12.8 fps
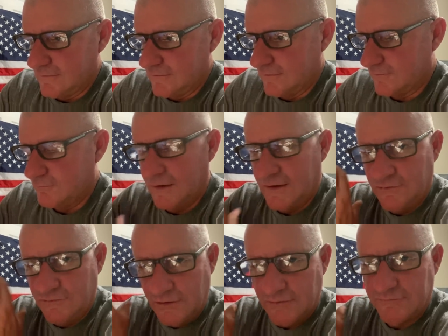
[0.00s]
that's been
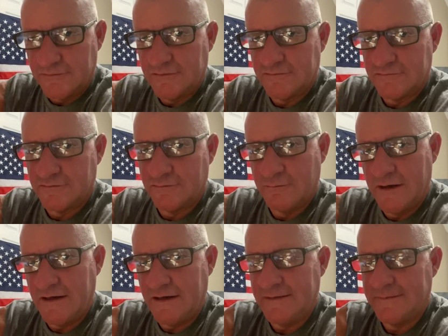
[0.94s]
different for
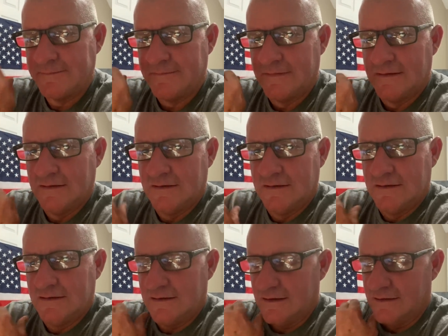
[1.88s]
me,
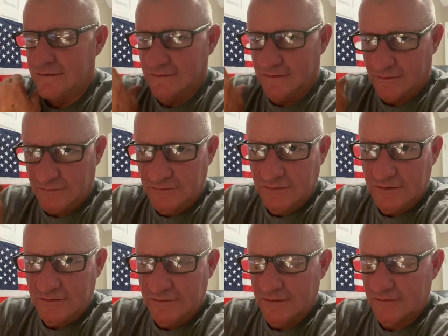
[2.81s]
a, a
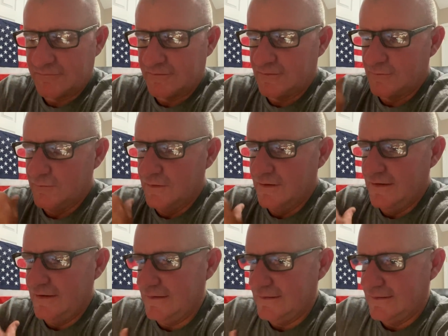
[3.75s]
good different, but